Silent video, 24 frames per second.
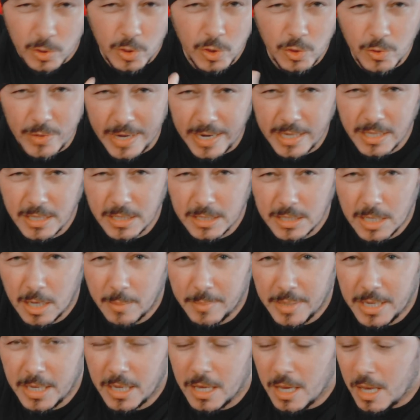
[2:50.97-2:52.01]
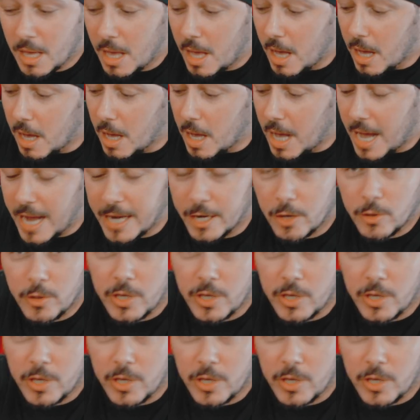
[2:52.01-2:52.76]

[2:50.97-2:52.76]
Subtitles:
strike the dummy. I know